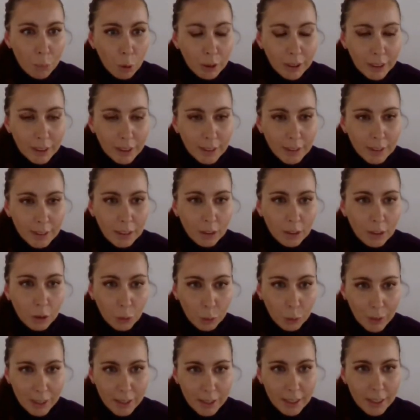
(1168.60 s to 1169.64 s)
policy
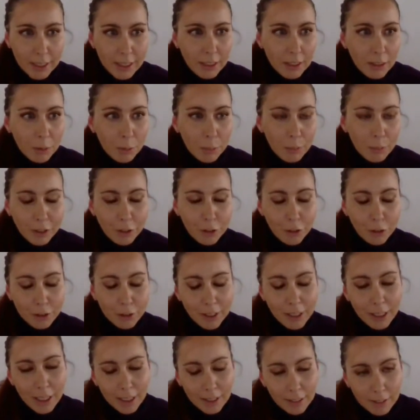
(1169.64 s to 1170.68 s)
on one hand, but on
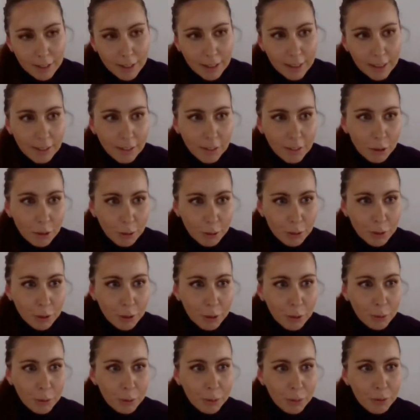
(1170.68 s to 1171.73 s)
the other hand,
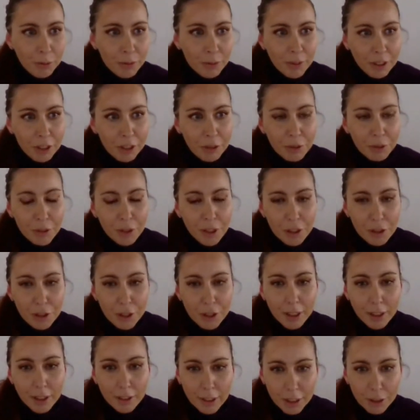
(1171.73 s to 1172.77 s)
also very
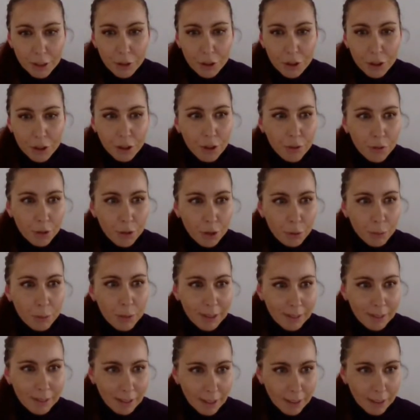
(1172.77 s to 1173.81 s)
fragile nature of
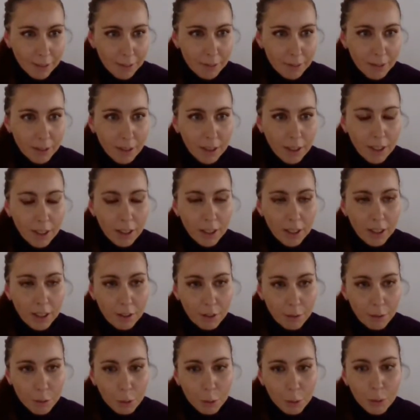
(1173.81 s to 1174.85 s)
human life and
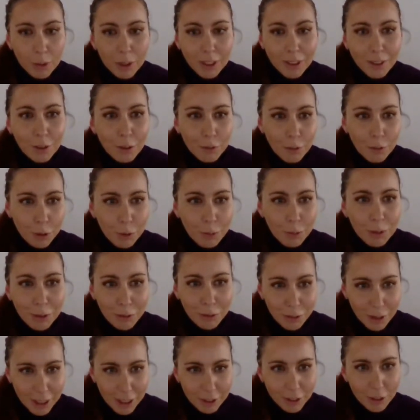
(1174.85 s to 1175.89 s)
the full list of
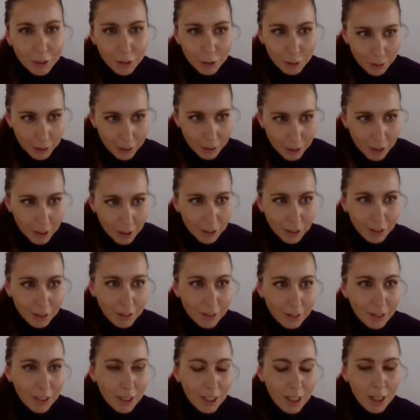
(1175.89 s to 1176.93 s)
human rights
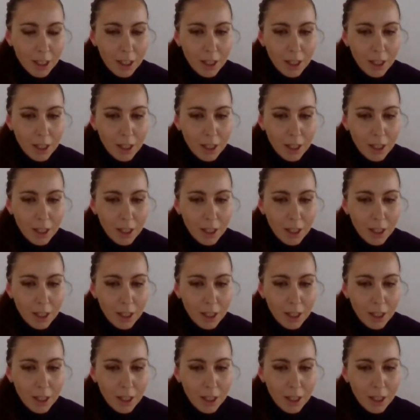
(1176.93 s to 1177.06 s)
concerned,